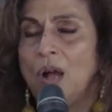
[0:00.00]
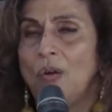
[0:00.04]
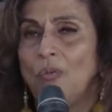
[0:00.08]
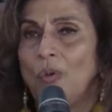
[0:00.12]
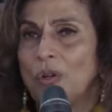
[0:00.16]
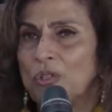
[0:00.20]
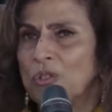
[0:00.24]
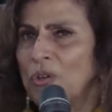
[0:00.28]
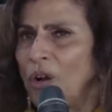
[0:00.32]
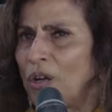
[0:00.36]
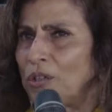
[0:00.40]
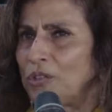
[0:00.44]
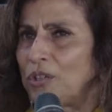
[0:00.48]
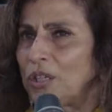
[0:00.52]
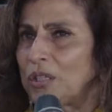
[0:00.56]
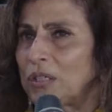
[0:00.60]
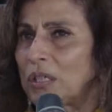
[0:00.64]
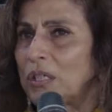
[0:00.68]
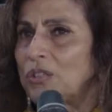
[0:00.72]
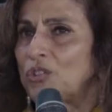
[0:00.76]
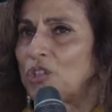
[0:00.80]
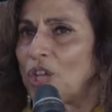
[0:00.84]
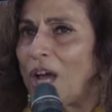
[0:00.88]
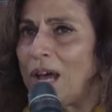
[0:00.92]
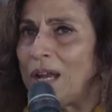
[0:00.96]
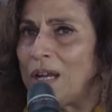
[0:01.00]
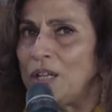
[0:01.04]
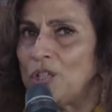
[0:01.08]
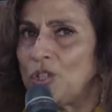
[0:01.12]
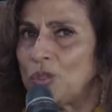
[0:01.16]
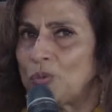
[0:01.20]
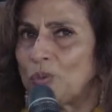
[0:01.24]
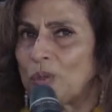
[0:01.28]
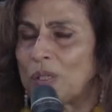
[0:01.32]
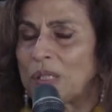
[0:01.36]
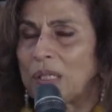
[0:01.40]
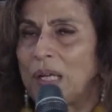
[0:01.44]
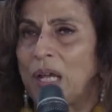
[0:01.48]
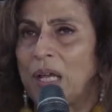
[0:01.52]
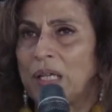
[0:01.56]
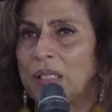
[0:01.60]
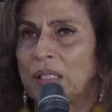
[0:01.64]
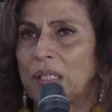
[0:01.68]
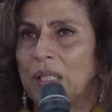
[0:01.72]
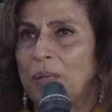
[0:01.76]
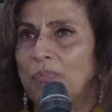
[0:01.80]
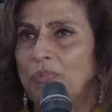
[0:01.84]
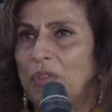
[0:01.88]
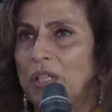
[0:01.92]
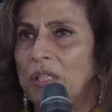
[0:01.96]
was not just a challenge, it was like
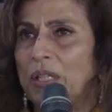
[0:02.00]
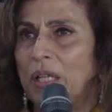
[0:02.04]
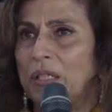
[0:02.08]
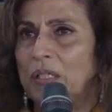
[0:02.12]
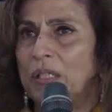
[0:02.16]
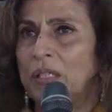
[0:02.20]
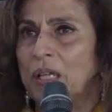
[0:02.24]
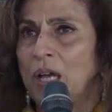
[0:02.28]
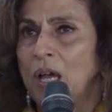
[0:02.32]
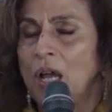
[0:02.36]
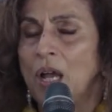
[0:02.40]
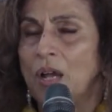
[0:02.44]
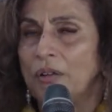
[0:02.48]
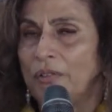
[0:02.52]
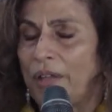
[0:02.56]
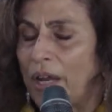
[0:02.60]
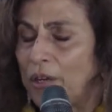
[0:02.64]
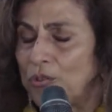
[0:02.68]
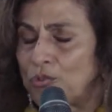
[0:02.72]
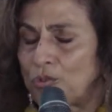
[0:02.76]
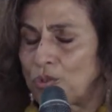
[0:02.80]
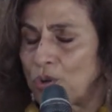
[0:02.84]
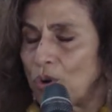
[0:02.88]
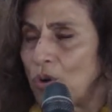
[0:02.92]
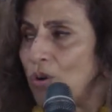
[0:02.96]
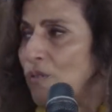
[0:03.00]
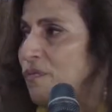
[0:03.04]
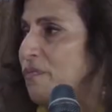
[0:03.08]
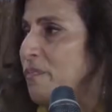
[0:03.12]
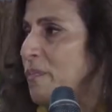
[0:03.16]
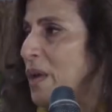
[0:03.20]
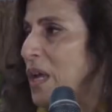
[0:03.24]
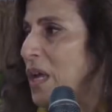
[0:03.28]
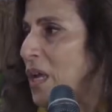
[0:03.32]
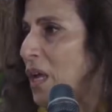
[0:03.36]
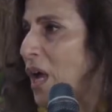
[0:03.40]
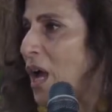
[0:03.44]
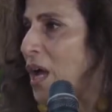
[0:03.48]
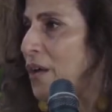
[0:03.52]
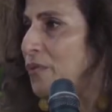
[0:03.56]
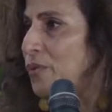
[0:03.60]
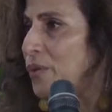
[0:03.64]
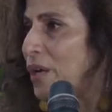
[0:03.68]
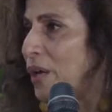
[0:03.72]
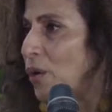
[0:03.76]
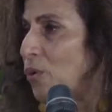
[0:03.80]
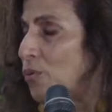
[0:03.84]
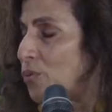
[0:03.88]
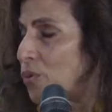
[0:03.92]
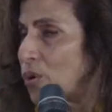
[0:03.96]
something that drove me. I
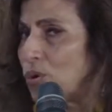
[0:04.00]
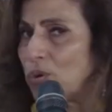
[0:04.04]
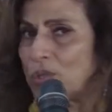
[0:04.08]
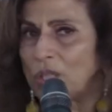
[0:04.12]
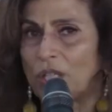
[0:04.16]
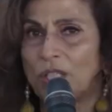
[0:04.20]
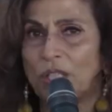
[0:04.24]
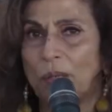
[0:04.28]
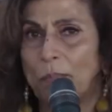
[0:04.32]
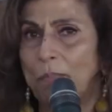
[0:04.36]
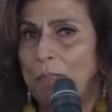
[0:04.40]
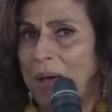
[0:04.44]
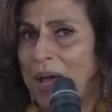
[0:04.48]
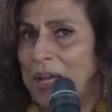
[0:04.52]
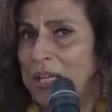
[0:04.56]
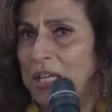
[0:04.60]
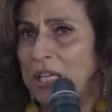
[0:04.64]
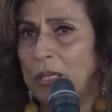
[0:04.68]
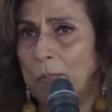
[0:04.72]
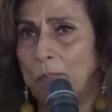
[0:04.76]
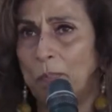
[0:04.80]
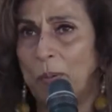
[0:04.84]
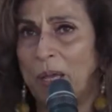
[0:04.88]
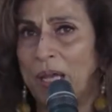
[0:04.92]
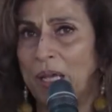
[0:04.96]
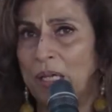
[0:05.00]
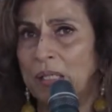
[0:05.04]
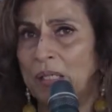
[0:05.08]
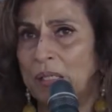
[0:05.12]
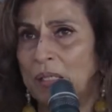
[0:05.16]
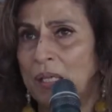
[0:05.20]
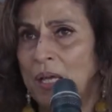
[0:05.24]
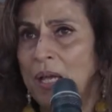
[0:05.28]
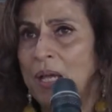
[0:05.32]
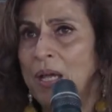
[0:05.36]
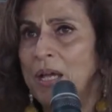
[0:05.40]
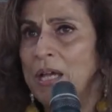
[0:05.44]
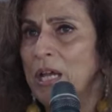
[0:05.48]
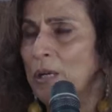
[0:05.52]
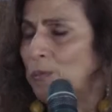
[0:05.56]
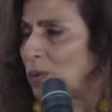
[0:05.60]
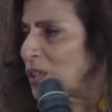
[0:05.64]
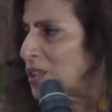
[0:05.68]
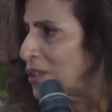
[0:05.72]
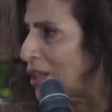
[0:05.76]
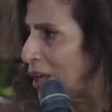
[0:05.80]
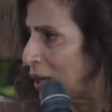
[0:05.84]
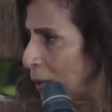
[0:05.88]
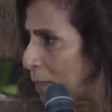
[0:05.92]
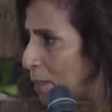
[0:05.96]
wrote at a manic pace. It
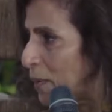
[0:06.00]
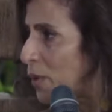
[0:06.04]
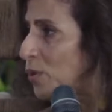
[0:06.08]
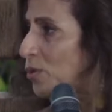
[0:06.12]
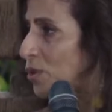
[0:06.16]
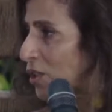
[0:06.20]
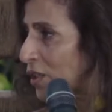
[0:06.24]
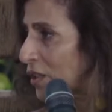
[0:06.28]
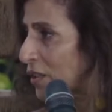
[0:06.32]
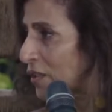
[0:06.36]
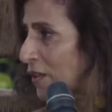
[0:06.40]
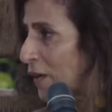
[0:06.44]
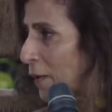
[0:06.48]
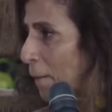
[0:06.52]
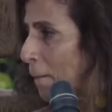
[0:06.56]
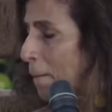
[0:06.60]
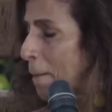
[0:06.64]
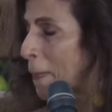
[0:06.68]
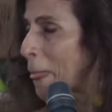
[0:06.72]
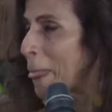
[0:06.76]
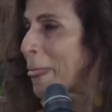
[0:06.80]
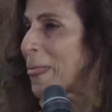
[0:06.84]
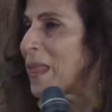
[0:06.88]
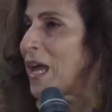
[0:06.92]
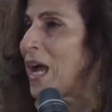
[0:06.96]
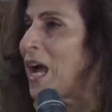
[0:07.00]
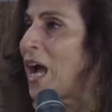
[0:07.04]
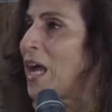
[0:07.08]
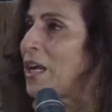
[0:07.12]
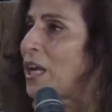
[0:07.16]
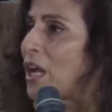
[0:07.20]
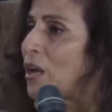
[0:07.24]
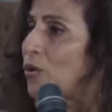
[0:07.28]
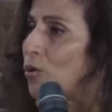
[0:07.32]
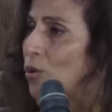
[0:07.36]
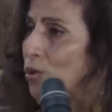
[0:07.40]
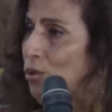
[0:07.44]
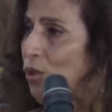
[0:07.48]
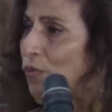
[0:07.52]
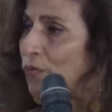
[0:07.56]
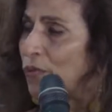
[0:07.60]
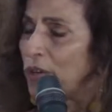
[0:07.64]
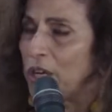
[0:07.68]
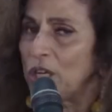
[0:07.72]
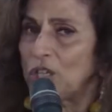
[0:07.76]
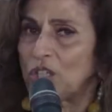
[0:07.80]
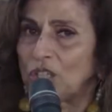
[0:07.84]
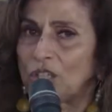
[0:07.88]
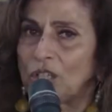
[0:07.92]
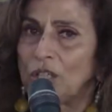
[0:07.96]
was therapeutic. And I also
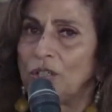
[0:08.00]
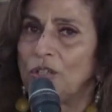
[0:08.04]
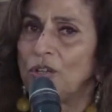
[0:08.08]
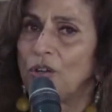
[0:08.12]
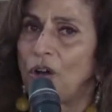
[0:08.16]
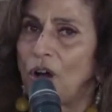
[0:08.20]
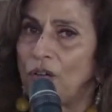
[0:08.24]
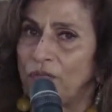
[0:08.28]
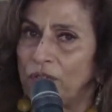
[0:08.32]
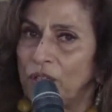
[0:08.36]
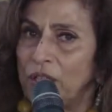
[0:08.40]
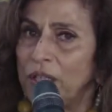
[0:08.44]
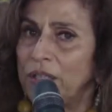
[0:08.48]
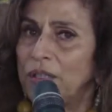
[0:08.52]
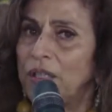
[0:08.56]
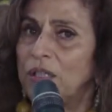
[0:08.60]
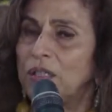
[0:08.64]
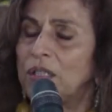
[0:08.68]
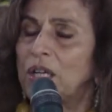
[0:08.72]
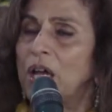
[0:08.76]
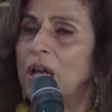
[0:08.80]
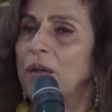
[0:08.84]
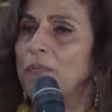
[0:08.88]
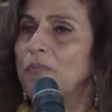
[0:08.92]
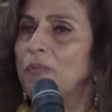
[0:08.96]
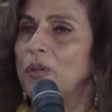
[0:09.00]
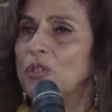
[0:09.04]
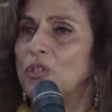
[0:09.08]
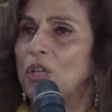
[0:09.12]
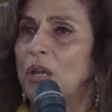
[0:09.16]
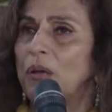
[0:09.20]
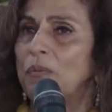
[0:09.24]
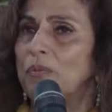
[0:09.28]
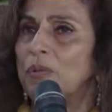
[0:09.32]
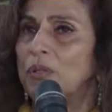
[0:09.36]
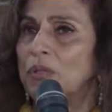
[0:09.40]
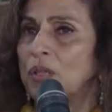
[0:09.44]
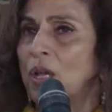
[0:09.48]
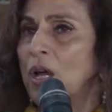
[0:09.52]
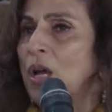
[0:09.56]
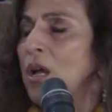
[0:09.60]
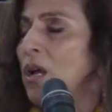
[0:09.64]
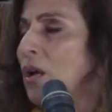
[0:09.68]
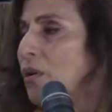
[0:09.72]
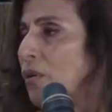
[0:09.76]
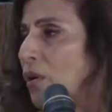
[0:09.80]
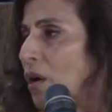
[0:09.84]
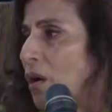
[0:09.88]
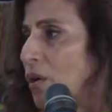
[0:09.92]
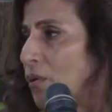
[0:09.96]
finished a novel at the time which I was
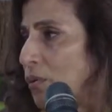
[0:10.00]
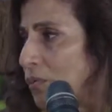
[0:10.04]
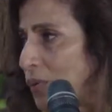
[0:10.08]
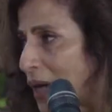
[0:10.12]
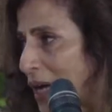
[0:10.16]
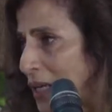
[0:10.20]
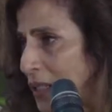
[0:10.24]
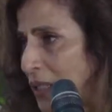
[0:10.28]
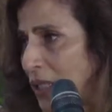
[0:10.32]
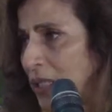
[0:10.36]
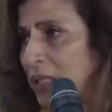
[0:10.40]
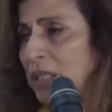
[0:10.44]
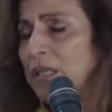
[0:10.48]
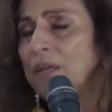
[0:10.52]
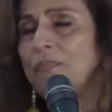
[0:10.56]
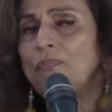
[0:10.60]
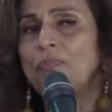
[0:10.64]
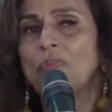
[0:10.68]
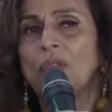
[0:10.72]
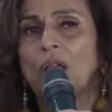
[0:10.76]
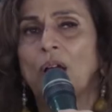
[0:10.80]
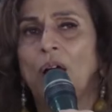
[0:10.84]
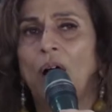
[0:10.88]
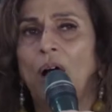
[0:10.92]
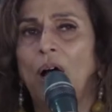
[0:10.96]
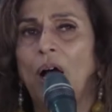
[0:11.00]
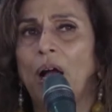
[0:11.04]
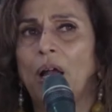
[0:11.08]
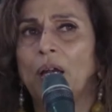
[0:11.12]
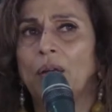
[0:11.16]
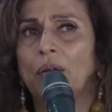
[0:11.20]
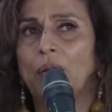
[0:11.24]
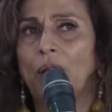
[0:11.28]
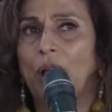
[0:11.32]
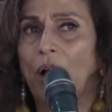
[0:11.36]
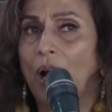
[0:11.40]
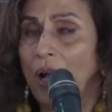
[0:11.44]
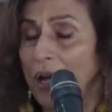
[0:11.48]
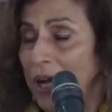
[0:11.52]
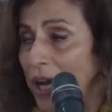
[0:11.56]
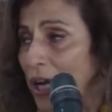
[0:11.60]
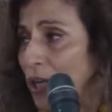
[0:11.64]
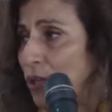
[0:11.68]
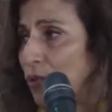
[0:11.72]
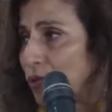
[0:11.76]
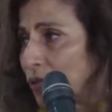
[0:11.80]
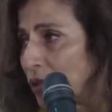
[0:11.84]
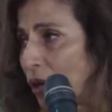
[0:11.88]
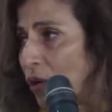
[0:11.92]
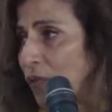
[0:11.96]
writing, and
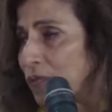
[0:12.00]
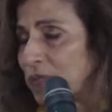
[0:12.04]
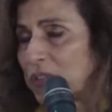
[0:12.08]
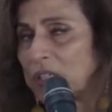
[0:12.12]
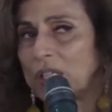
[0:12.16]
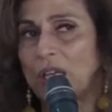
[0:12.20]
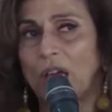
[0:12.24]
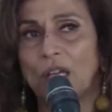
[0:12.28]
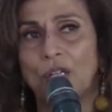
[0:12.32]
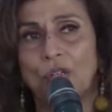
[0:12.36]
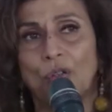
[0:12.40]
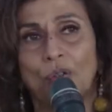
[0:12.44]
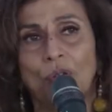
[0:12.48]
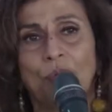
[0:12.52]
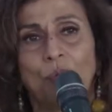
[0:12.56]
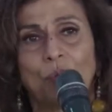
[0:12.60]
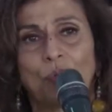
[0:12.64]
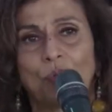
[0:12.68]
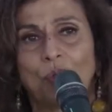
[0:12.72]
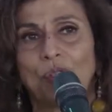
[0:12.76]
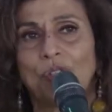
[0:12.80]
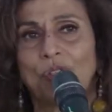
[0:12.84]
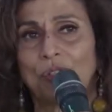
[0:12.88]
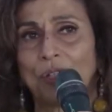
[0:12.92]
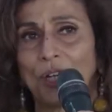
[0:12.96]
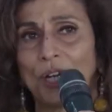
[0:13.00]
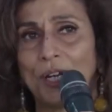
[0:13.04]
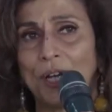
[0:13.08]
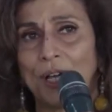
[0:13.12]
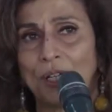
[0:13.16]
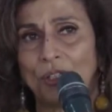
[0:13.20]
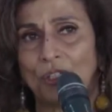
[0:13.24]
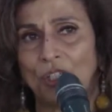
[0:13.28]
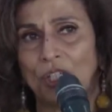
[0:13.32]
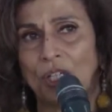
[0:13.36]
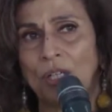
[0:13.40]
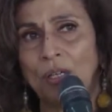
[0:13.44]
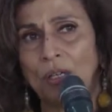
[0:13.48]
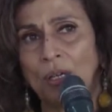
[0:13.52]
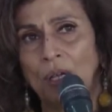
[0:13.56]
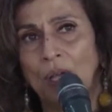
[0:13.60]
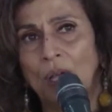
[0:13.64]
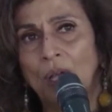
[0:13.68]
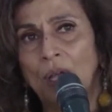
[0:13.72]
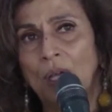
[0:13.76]
ahead of schedule, which was Sri Laji.